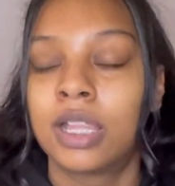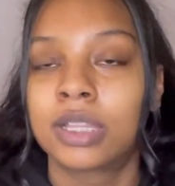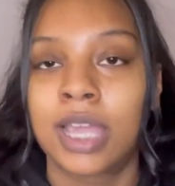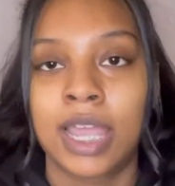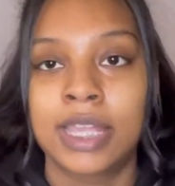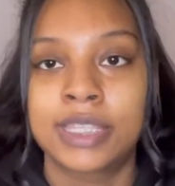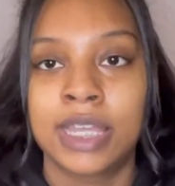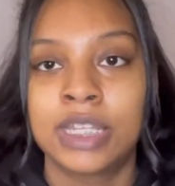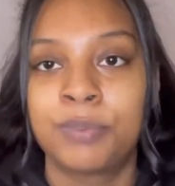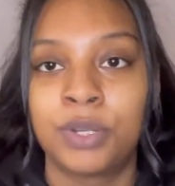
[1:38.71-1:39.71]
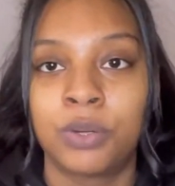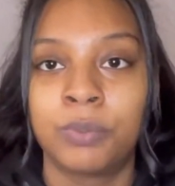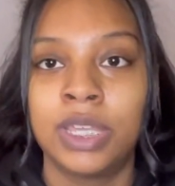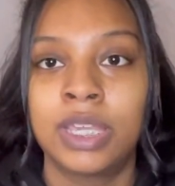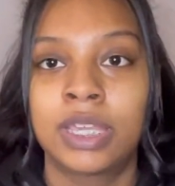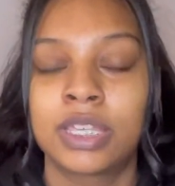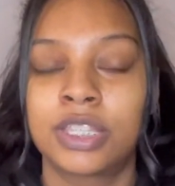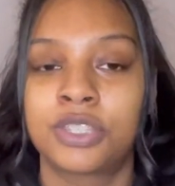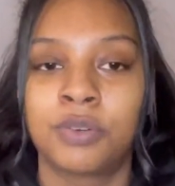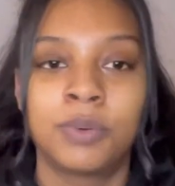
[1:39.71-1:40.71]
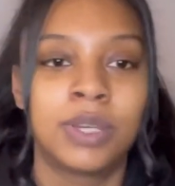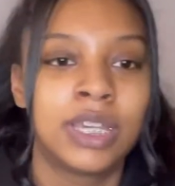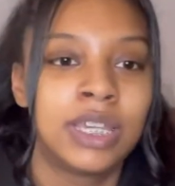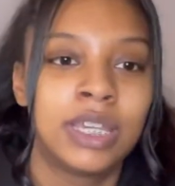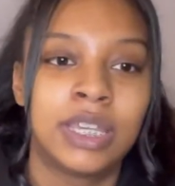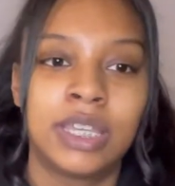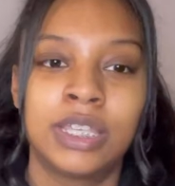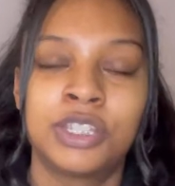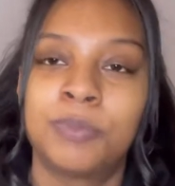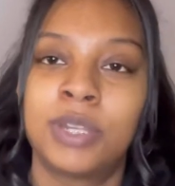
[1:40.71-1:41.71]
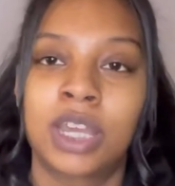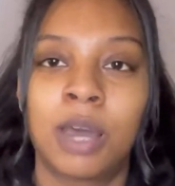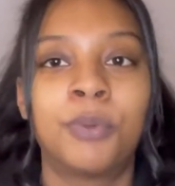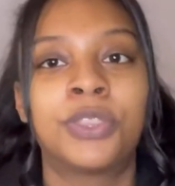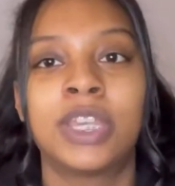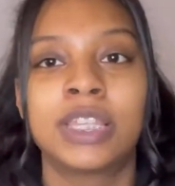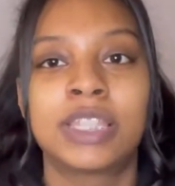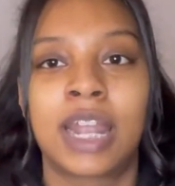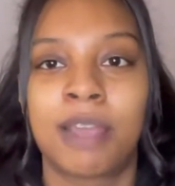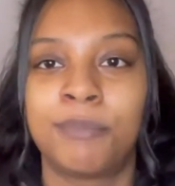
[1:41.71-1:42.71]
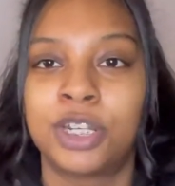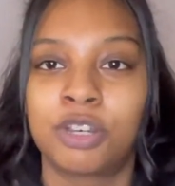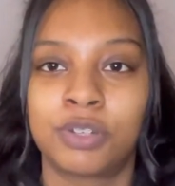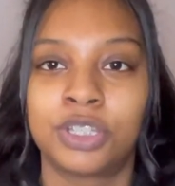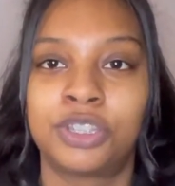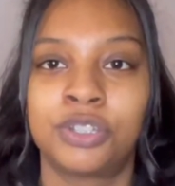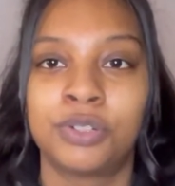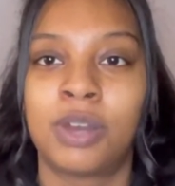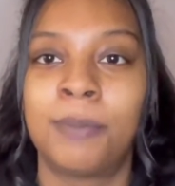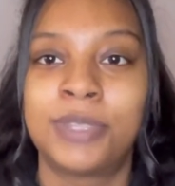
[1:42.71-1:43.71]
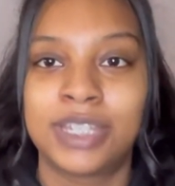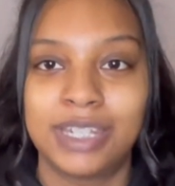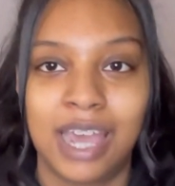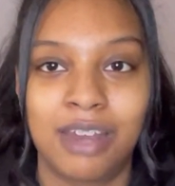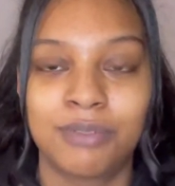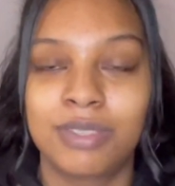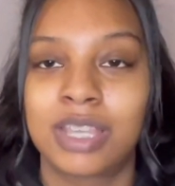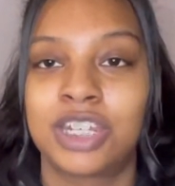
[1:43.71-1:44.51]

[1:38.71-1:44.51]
like I said, it's been a week, so it's been a couple things that I've been going through, ups and downs.